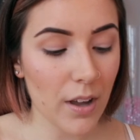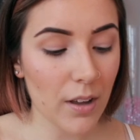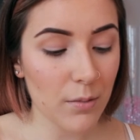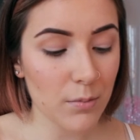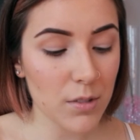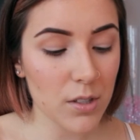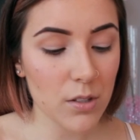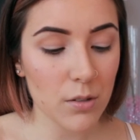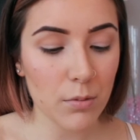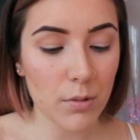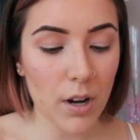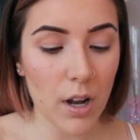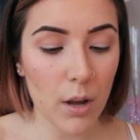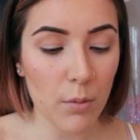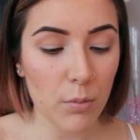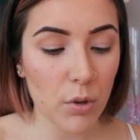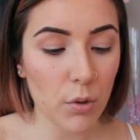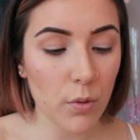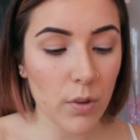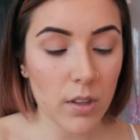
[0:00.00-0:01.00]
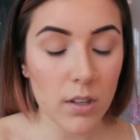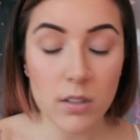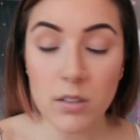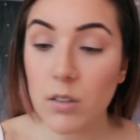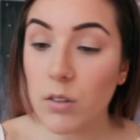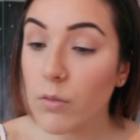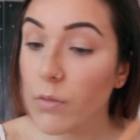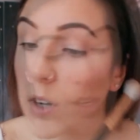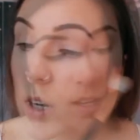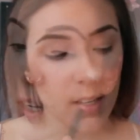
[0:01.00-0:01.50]
I'm super happy with it
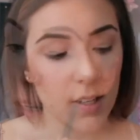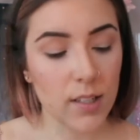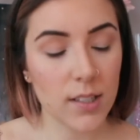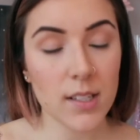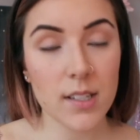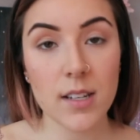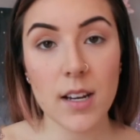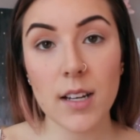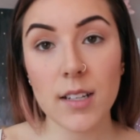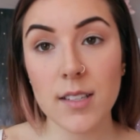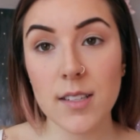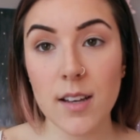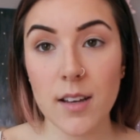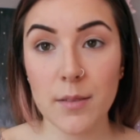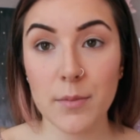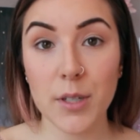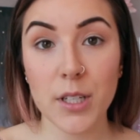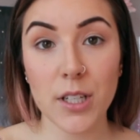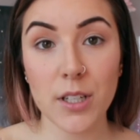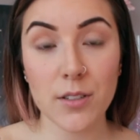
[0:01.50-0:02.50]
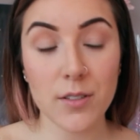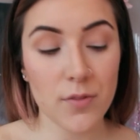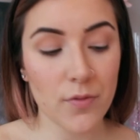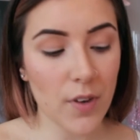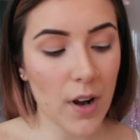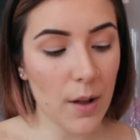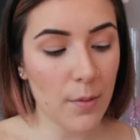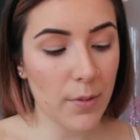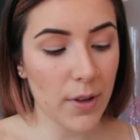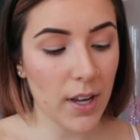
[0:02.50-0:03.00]
so far. And next I'm going to use
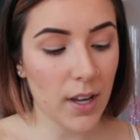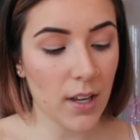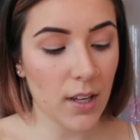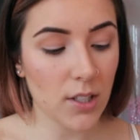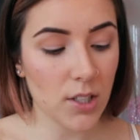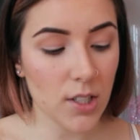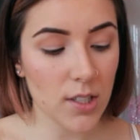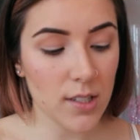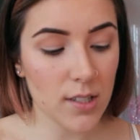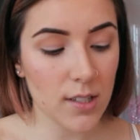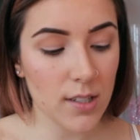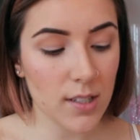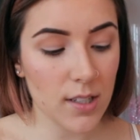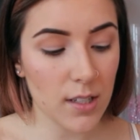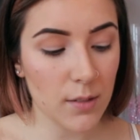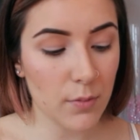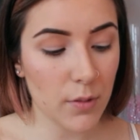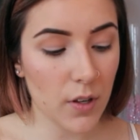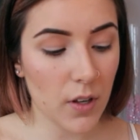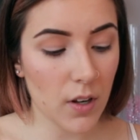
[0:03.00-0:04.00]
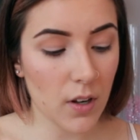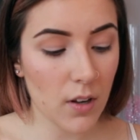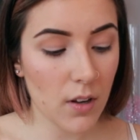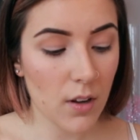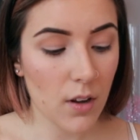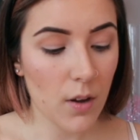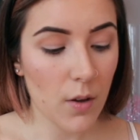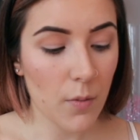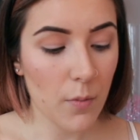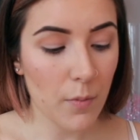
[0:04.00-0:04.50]
Frappe just to deepen
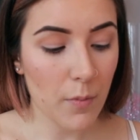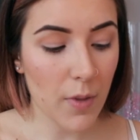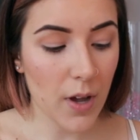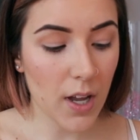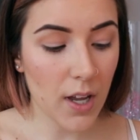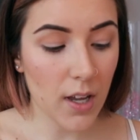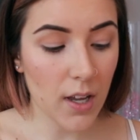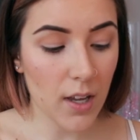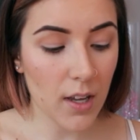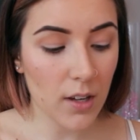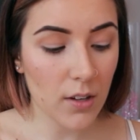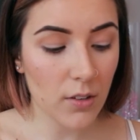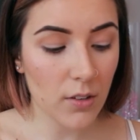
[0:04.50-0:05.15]
my